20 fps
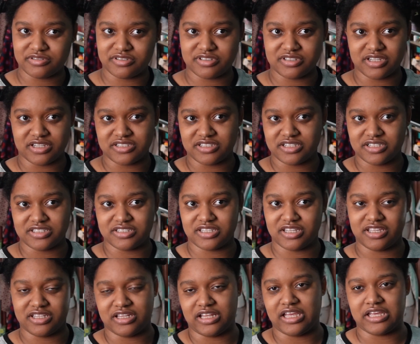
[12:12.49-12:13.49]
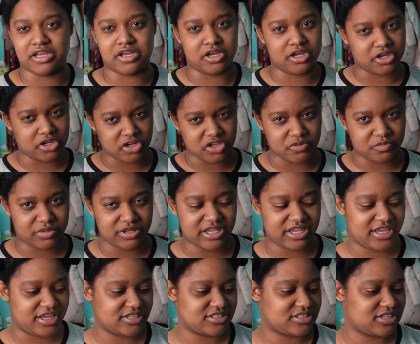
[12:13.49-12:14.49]
stitches in like a good
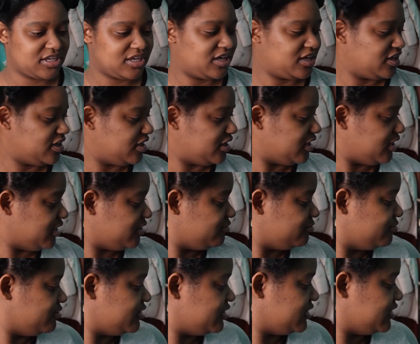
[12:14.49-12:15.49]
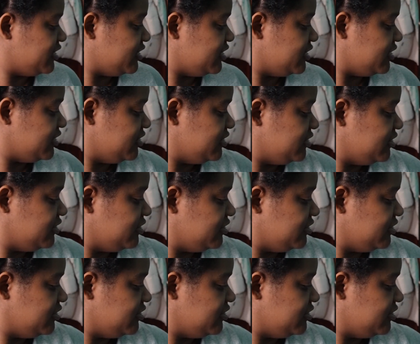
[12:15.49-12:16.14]
place. It would...